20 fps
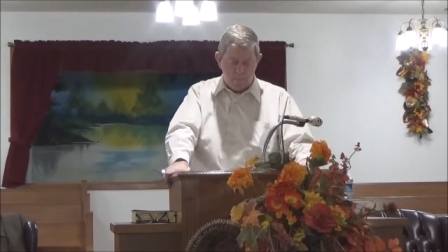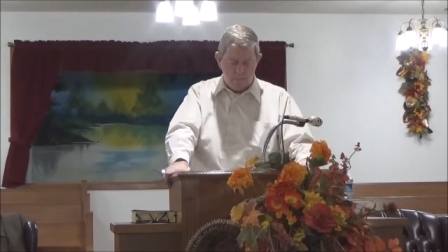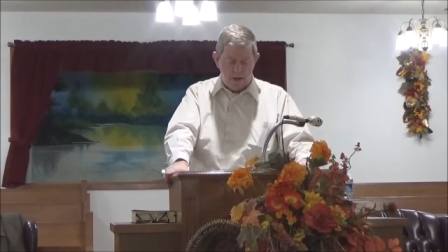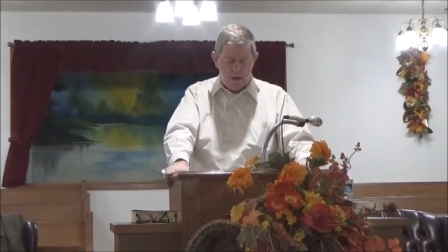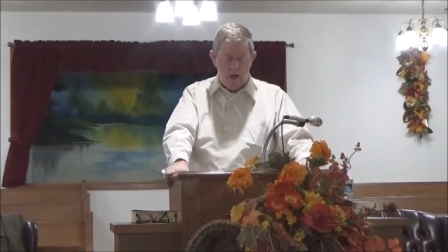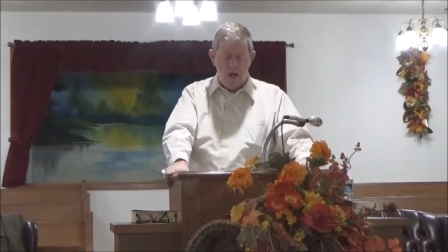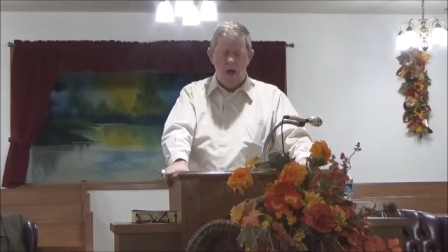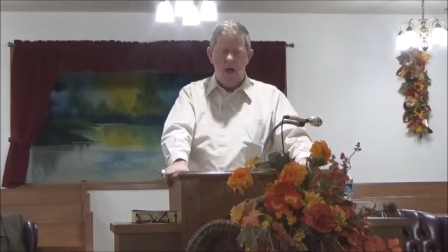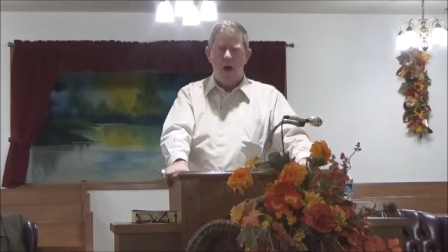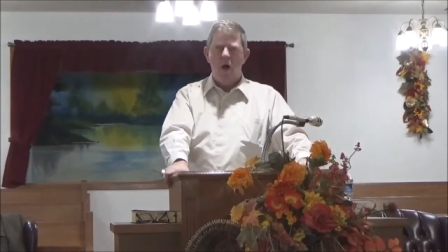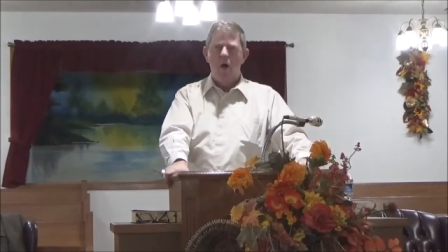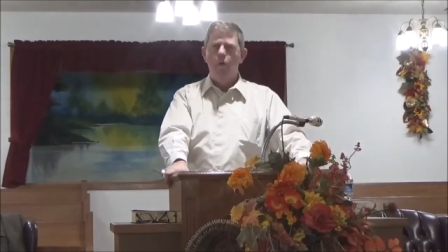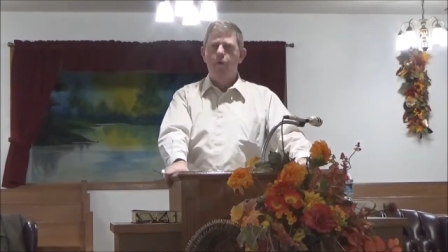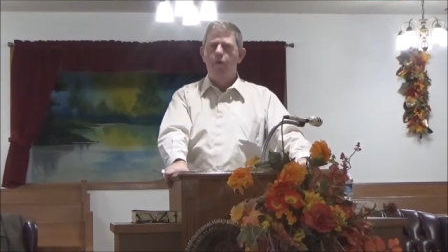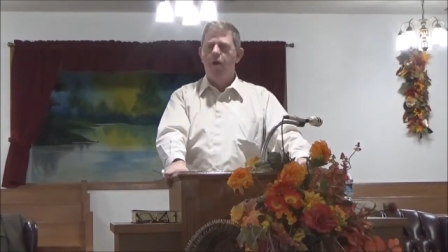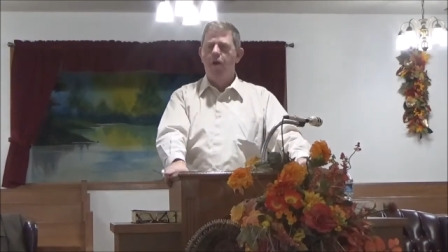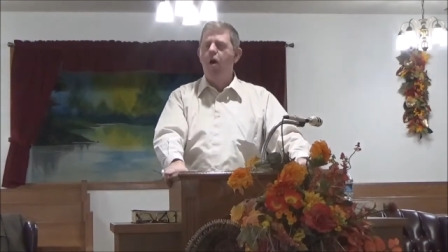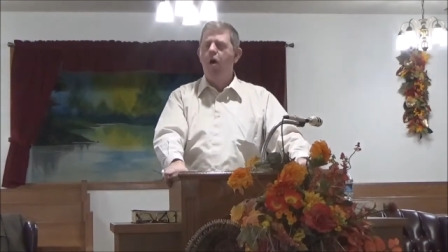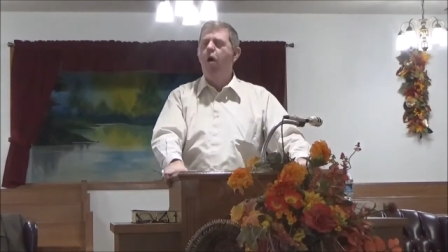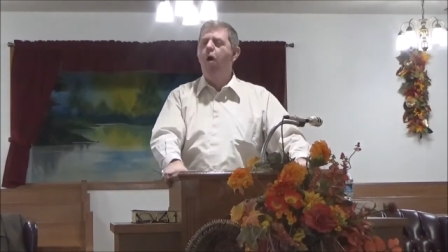uh, on
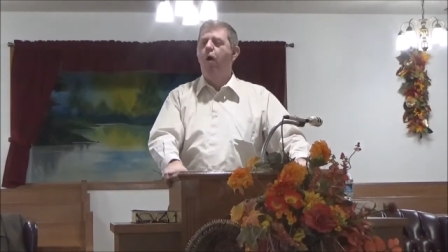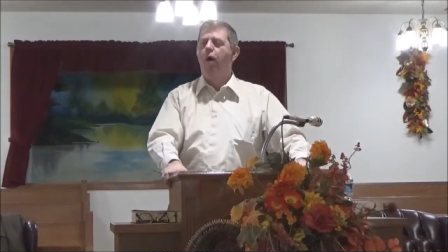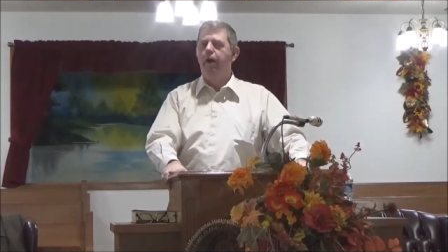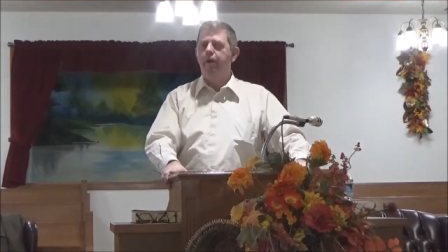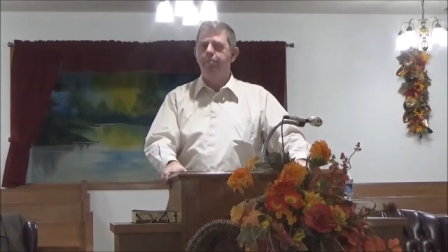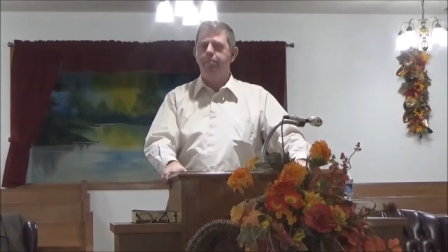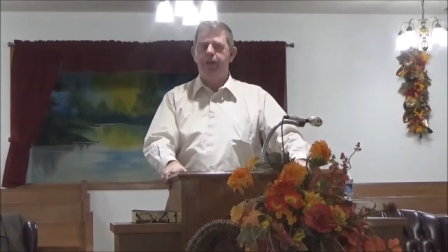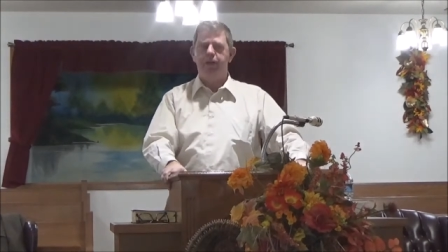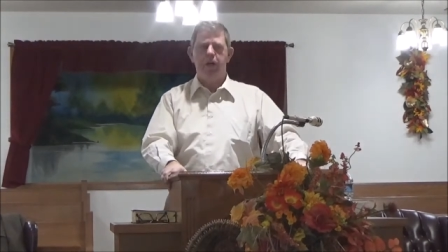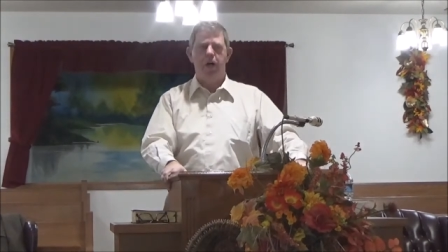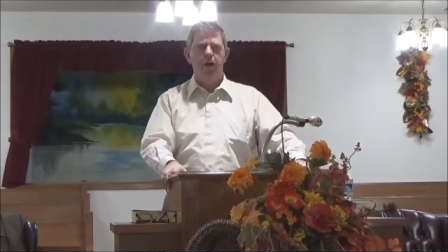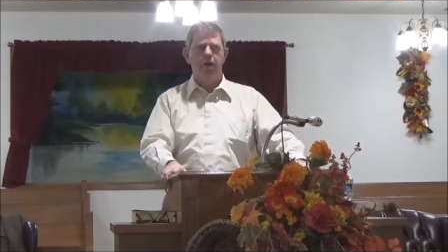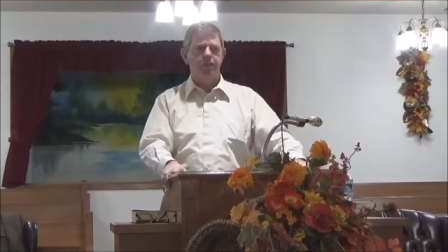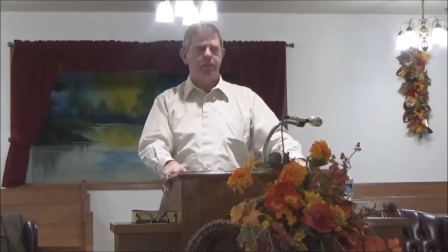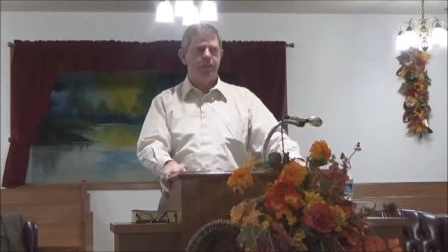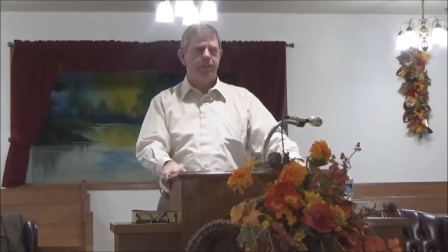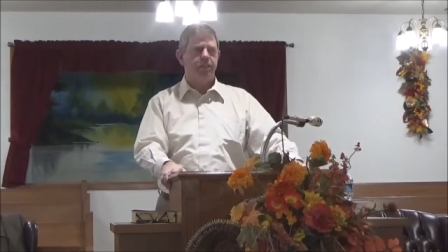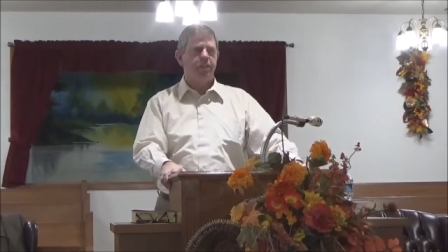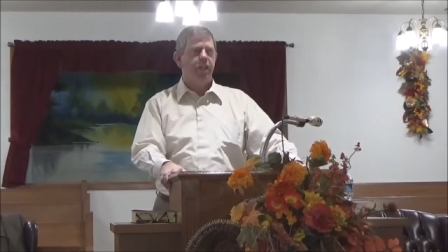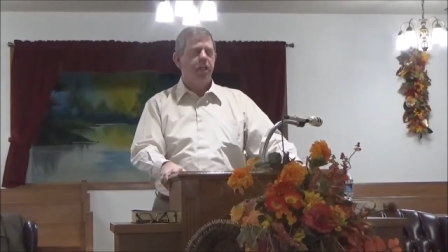the Lord
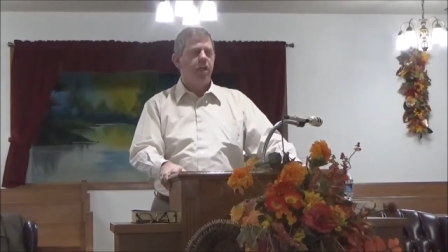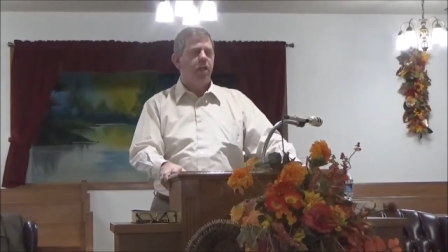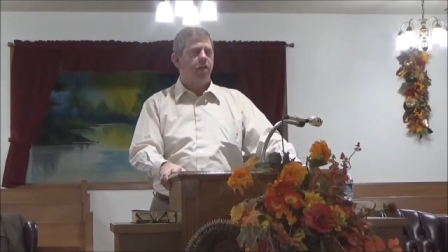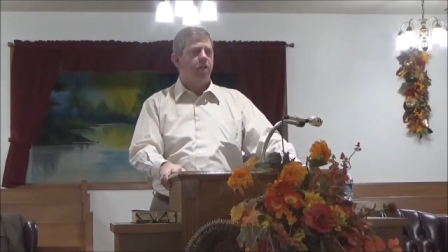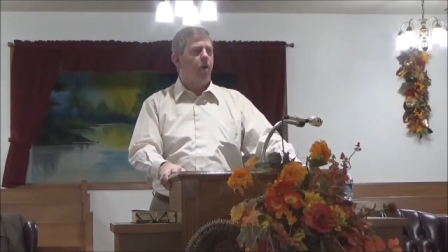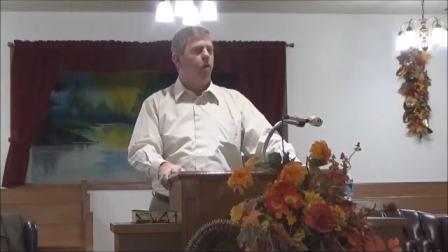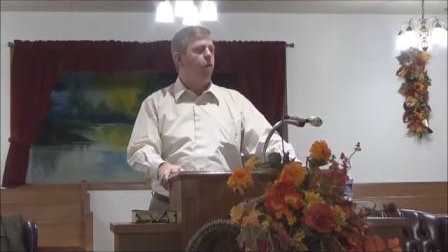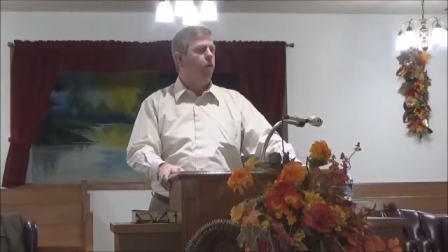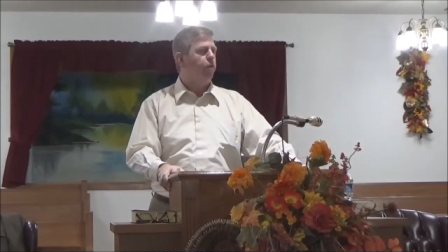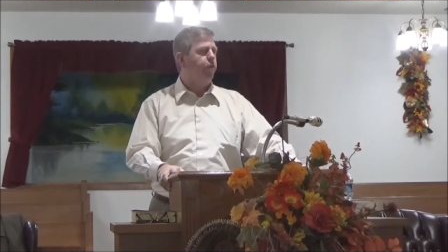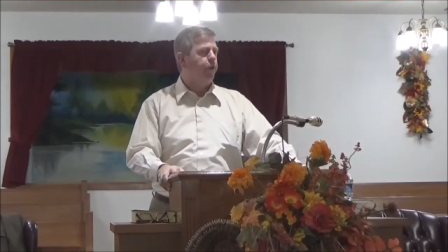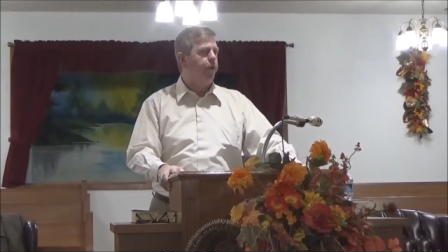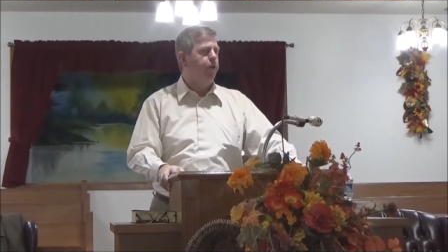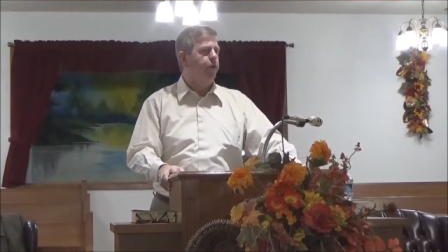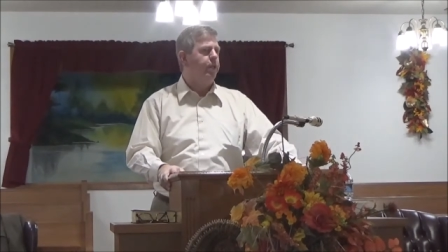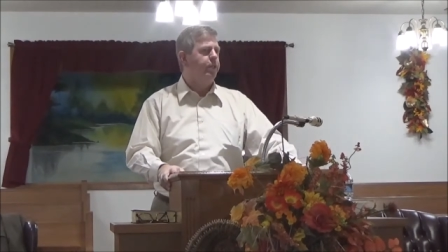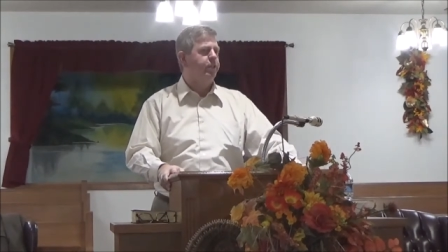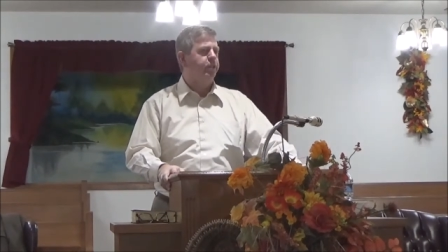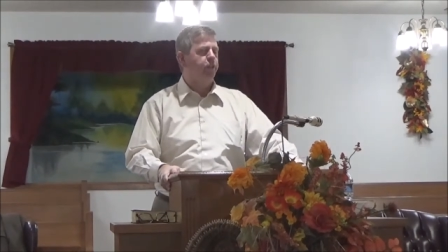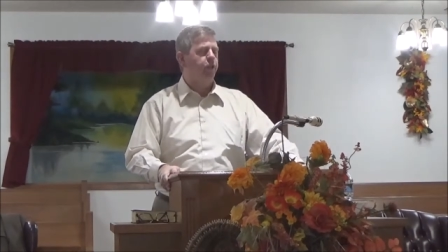because He's going
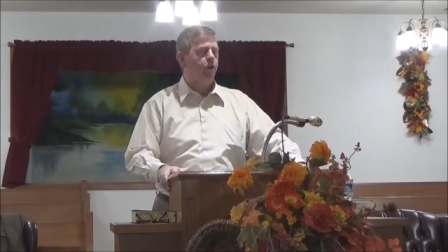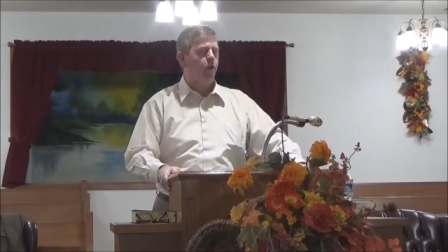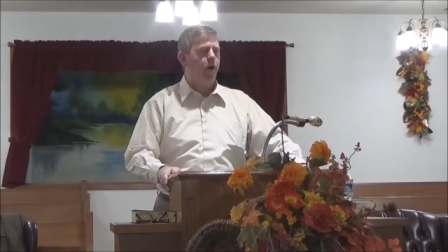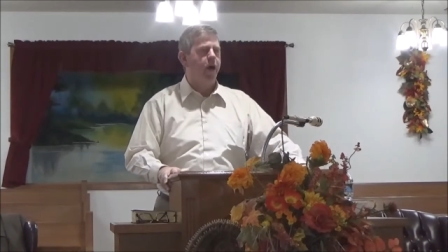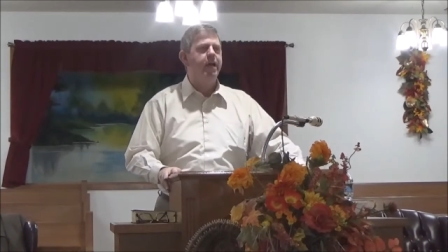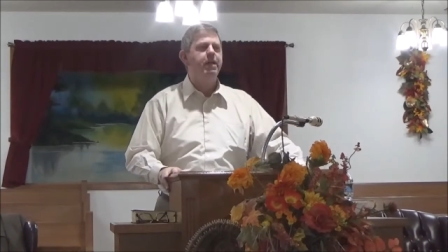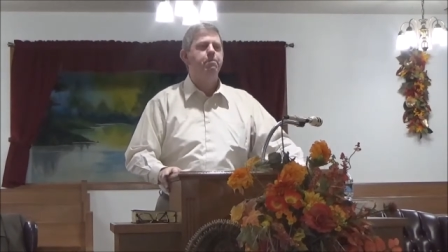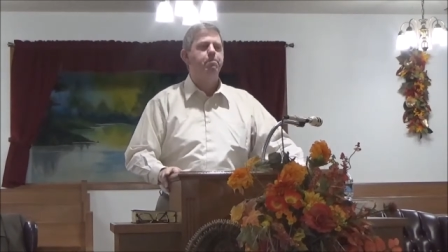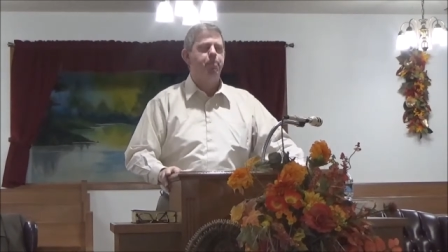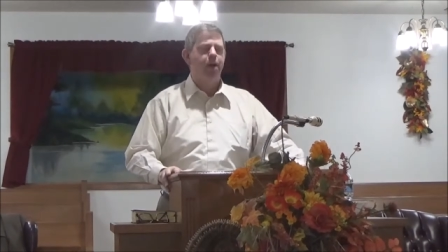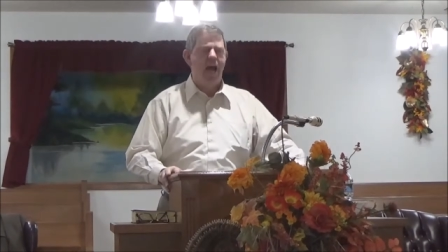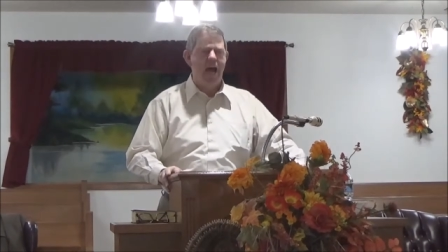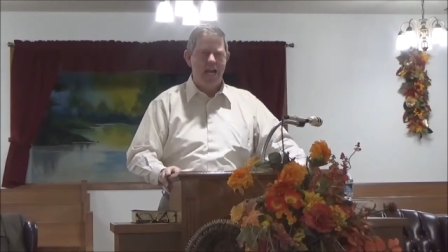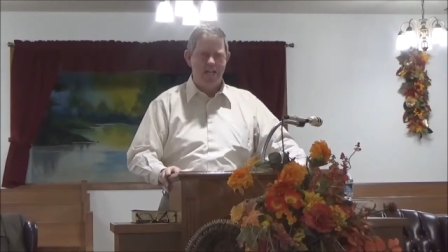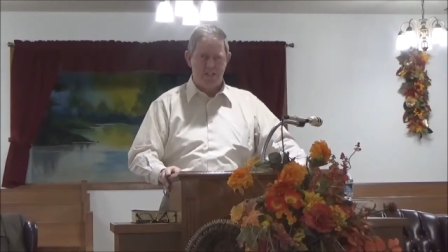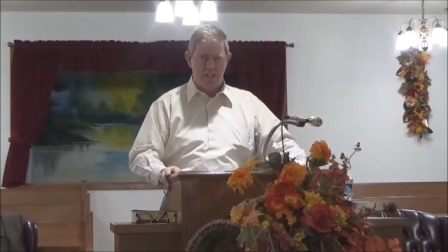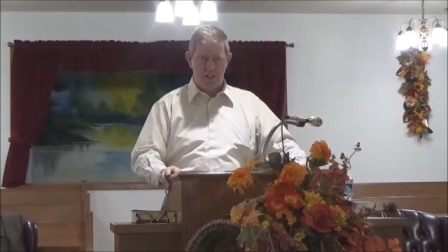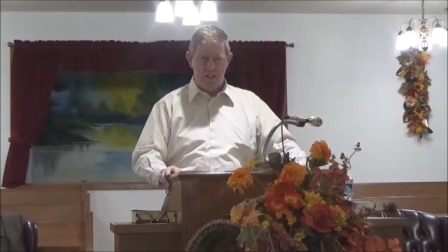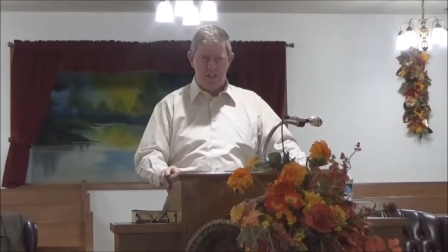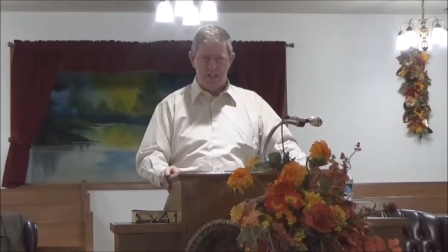through His great passion.